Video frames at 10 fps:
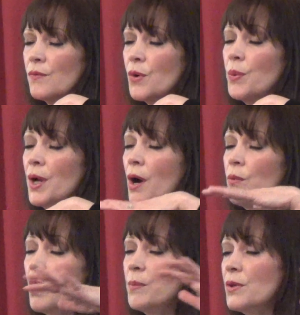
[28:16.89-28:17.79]
where we are
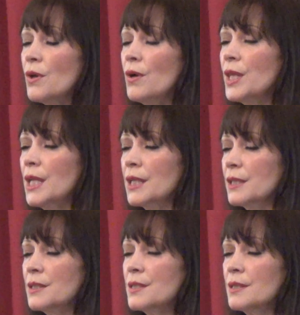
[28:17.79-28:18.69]
one with all that
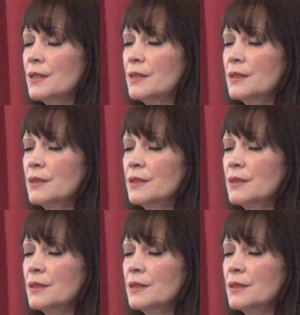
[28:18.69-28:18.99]
is.